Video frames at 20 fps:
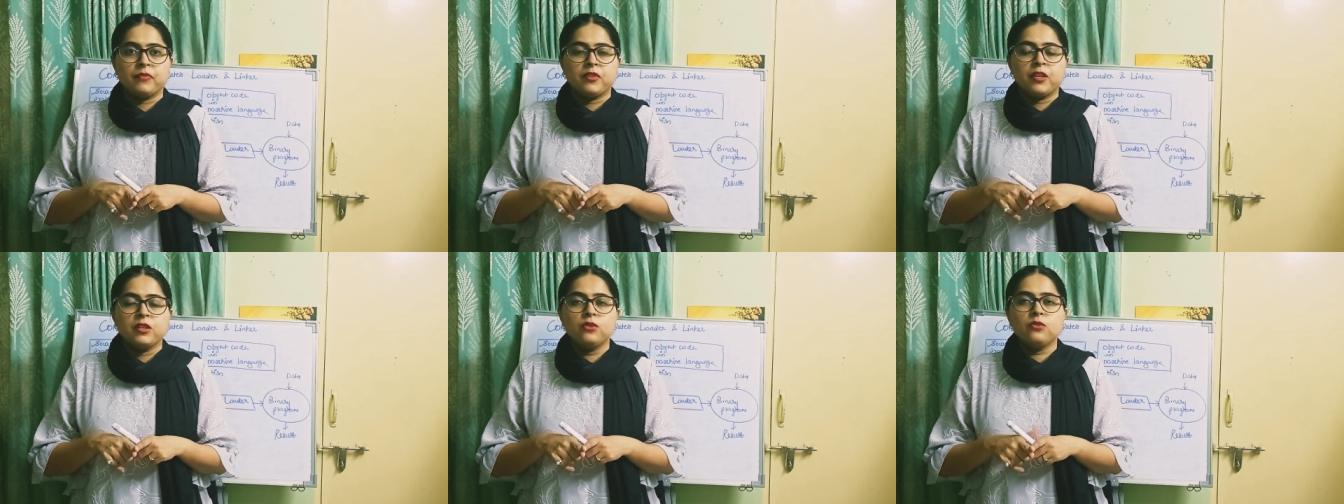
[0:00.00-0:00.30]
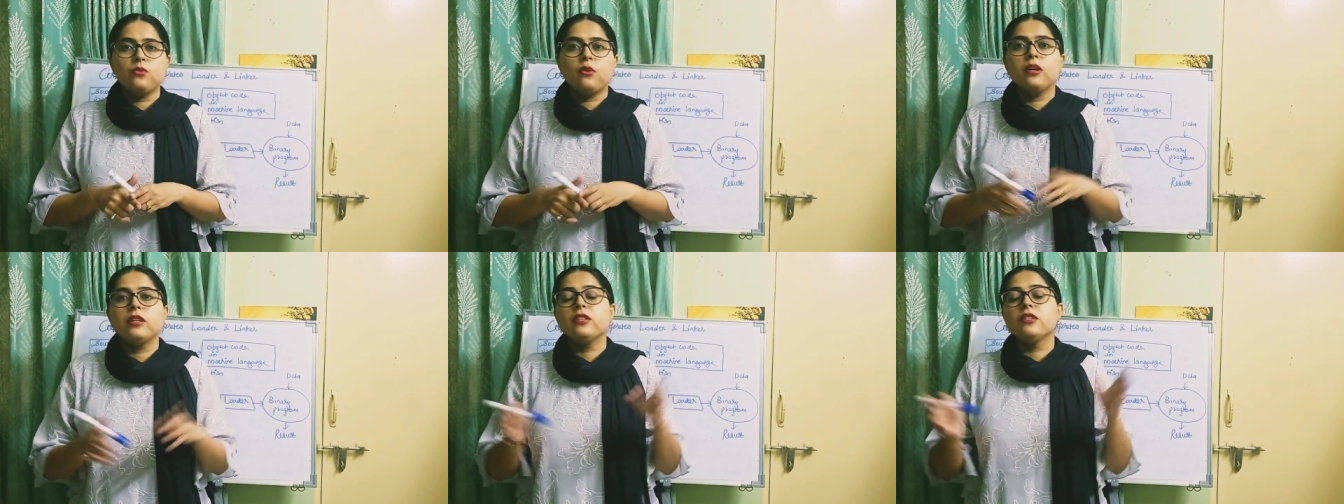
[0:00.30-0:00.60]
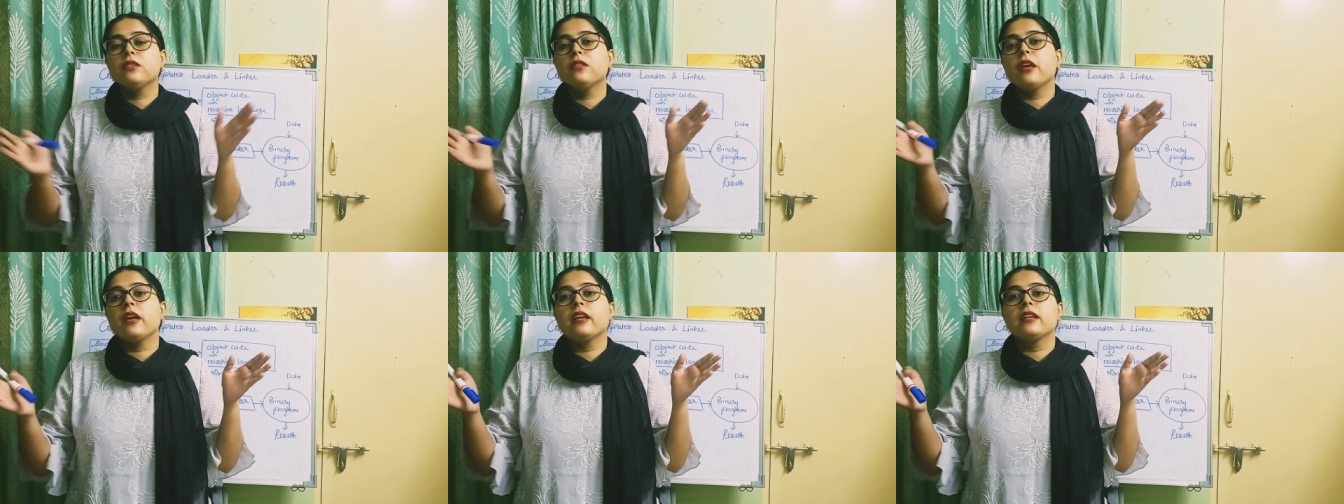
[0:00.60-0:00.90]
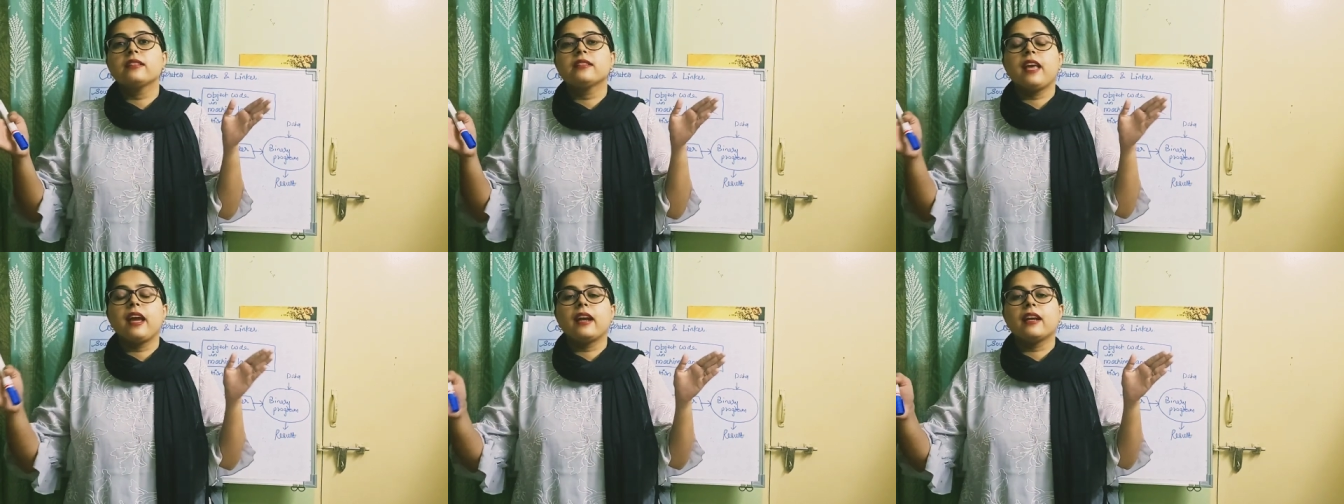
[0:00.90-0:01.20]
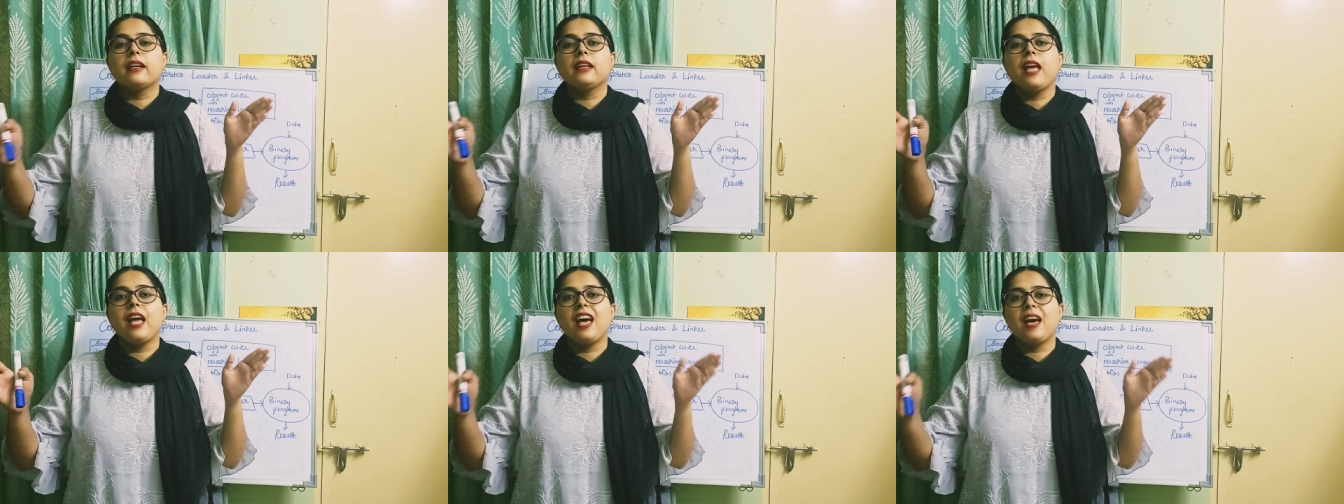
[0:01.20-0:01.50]
So what is
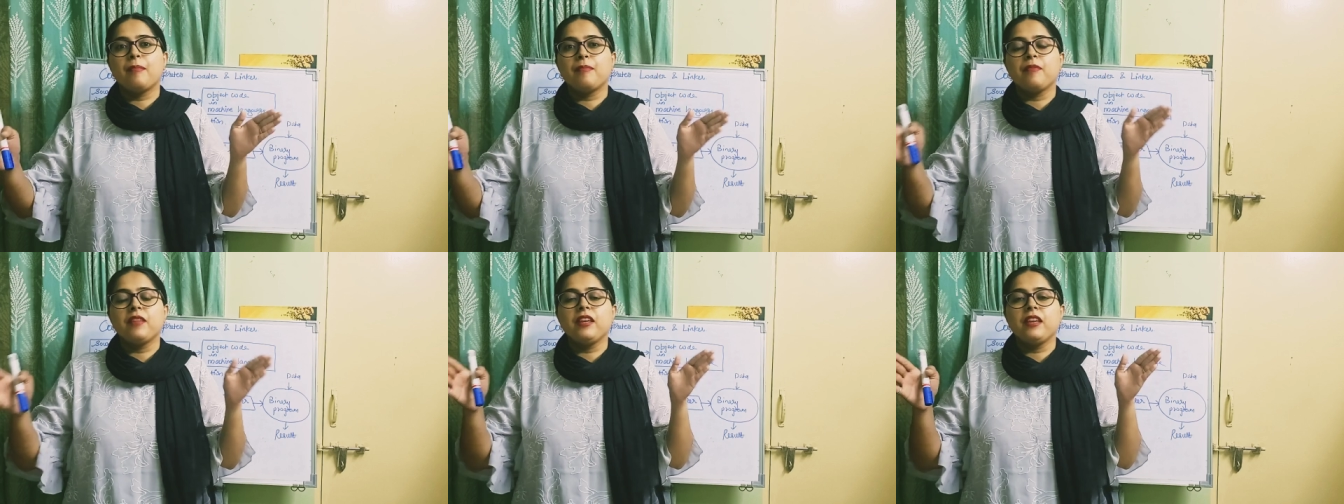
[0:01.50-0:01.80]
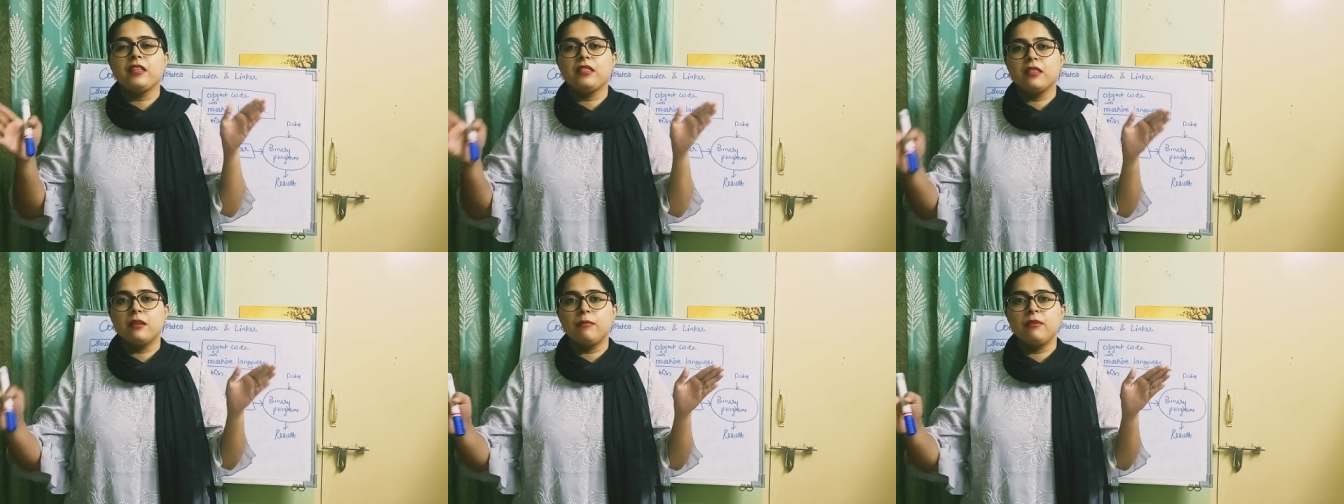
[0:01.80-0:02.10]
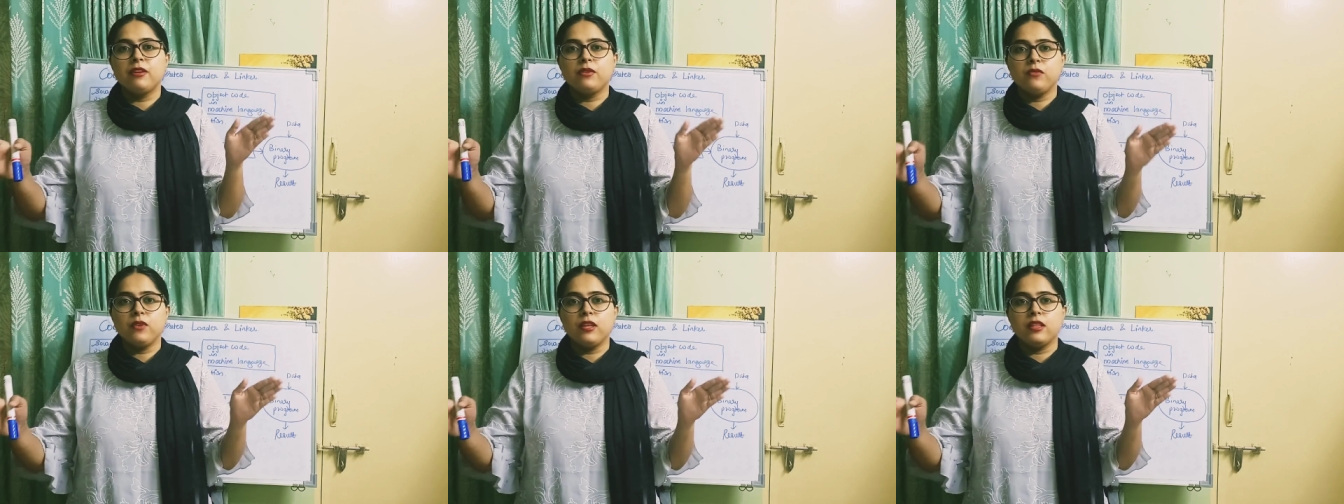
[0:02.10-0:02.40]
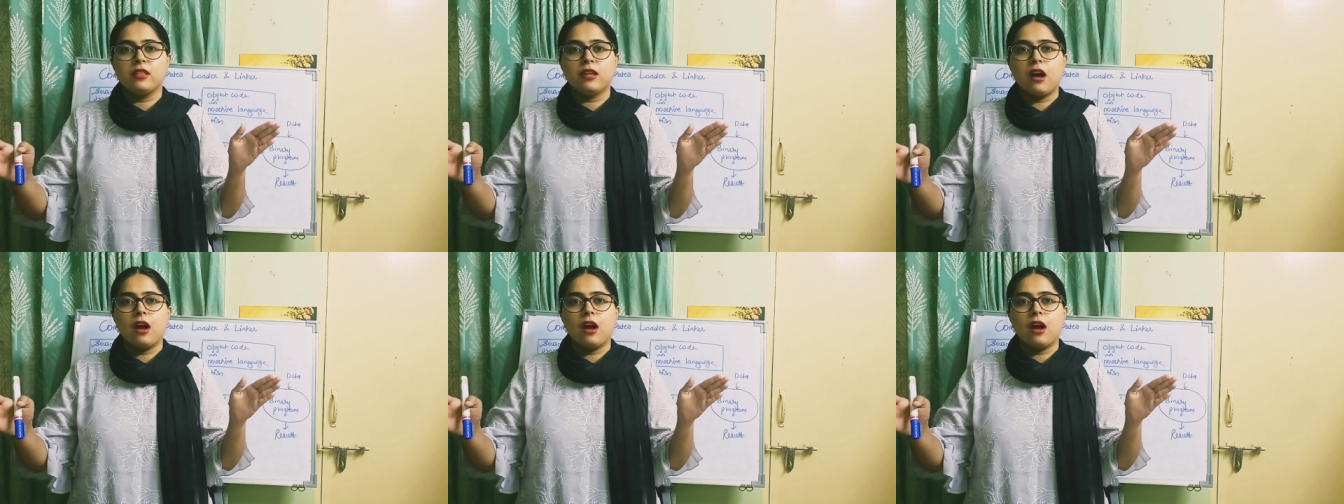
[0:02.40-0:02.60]
exactly happening in the between,